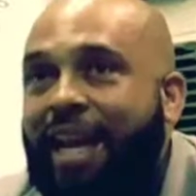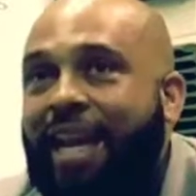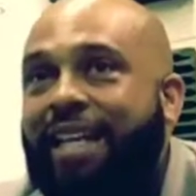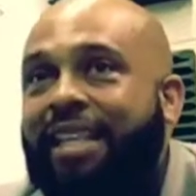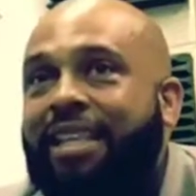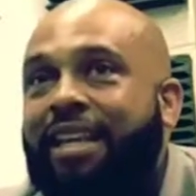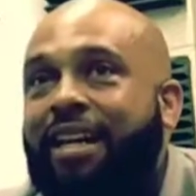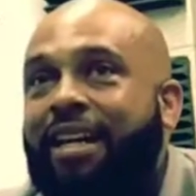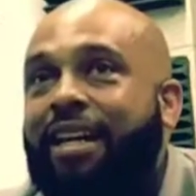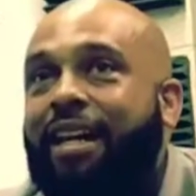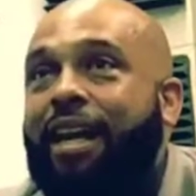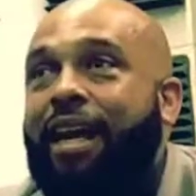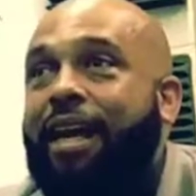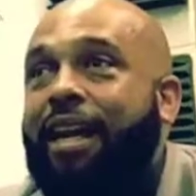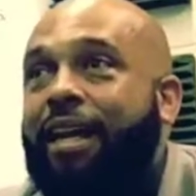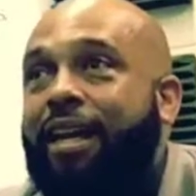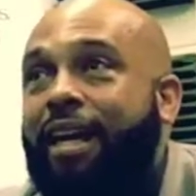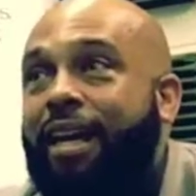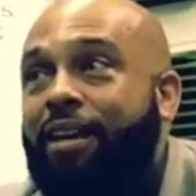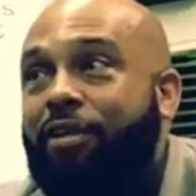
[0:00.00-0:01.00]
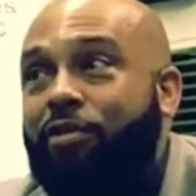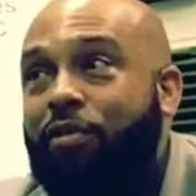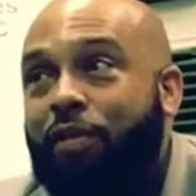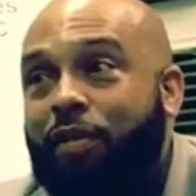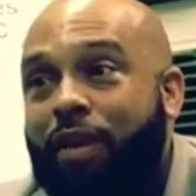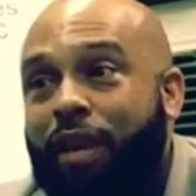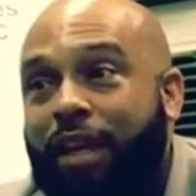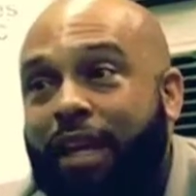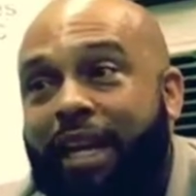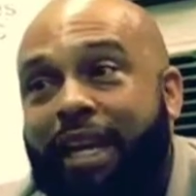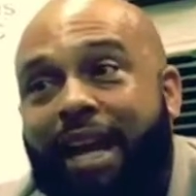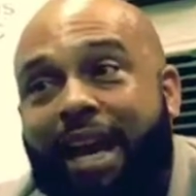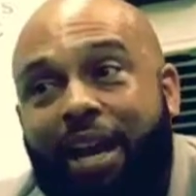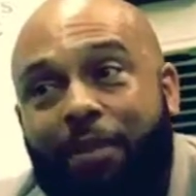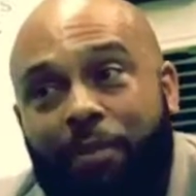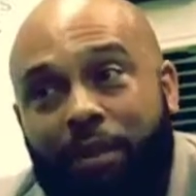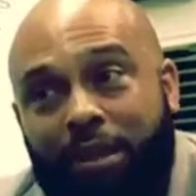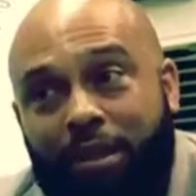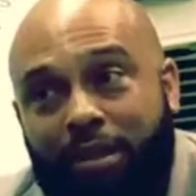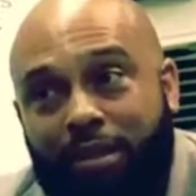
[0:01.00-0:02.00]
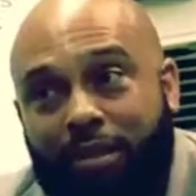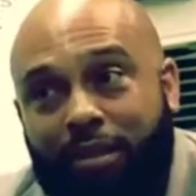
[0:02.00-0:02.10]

It does. And here's the thing: it happens.